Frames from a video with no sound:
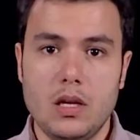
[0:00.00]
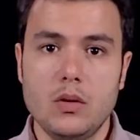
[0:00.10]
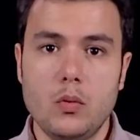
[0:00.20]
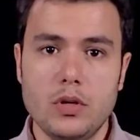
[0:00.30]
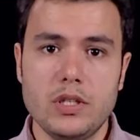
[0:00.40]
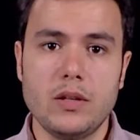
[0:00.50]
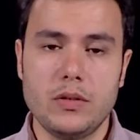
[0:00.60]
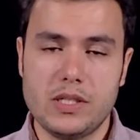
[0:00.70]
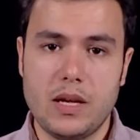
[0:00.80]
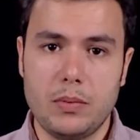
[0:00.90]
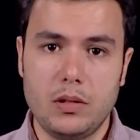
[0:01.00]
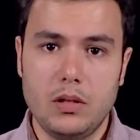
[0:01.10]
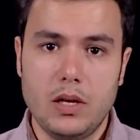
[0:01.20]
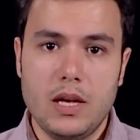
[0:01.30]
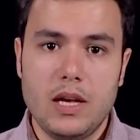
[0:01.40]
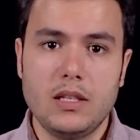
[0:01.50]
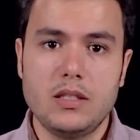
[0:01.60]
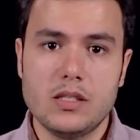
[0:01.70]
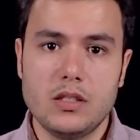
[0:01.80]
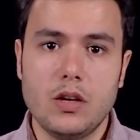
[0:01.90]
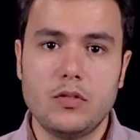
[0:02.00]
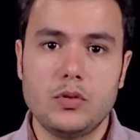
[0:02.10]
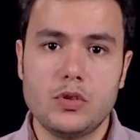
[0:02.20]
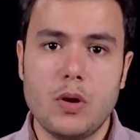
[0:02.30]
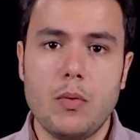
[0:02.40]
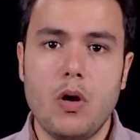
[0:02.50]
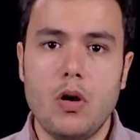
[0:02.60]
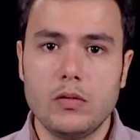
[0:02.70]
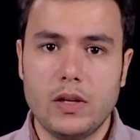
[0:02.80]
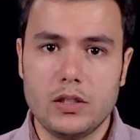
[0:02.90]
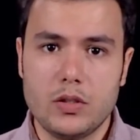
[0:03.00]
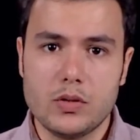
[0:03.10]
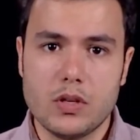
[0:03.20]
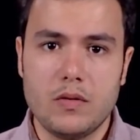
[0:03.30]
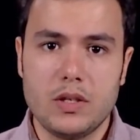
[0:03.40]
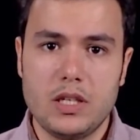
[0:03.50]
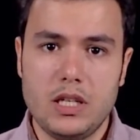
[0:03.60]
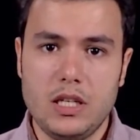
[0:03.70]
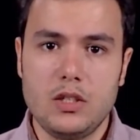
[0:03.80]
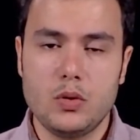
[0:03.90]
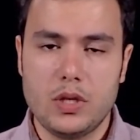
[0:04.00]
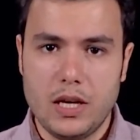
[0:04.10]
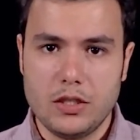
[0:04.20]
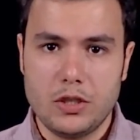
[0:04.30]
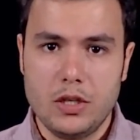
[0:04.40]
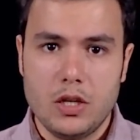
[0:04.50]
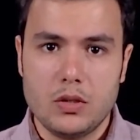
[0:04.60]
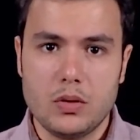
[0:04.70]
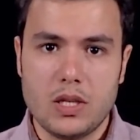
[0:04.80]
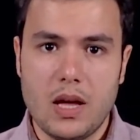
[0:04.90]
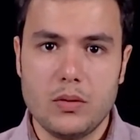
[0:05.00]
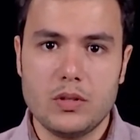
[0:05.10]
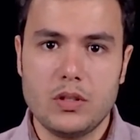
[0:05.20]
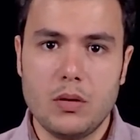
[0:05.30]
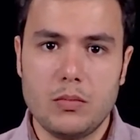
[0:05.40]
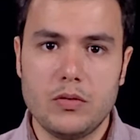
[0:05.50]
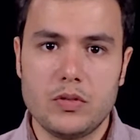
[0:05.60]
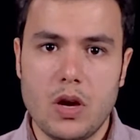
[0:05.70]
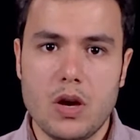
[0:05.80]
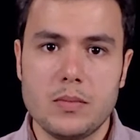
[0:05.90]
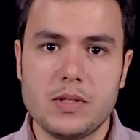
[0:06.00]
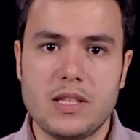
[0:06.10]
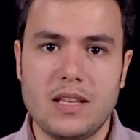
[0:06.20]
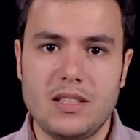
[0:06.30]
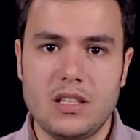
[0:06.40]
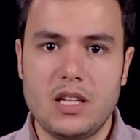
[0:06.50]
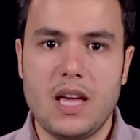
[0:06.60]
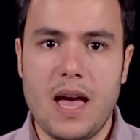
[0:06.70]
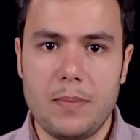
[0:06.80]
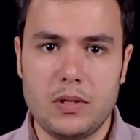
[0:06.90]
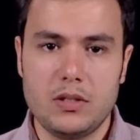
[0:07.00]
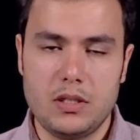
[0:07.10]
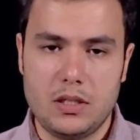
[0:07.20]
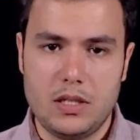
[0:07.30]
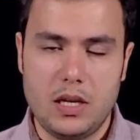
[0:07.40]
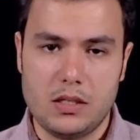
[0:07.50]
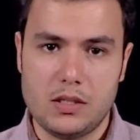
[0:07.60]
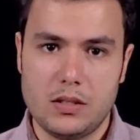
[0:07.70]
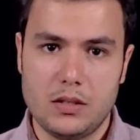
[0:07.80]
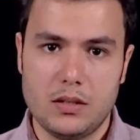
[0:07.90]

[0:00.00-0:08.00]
In the word count example, it is enough to sum all values of a key together to count the number of times that the key happened in the text.